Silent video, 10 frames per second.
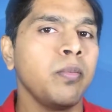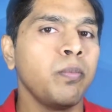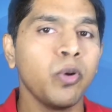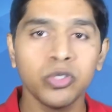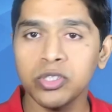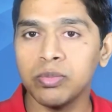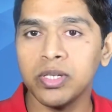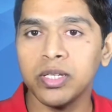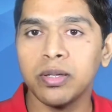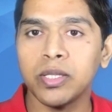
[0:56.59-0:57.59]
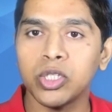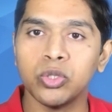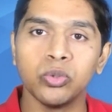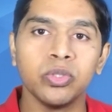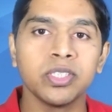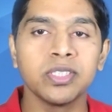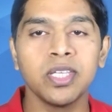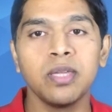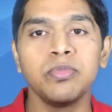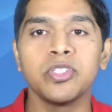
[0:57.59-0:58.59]
possibly through the
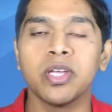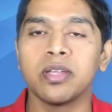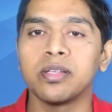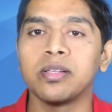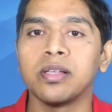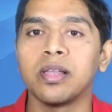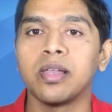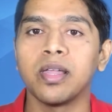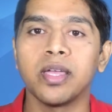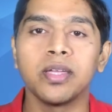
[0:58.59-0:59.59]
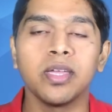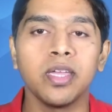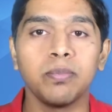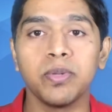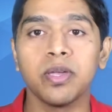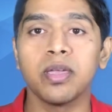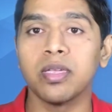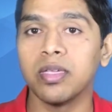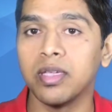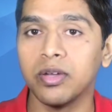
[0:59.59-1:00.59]
same channel like API
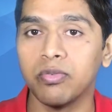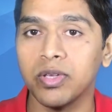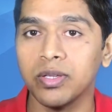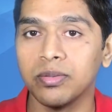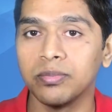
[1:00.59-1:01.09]
Gateway.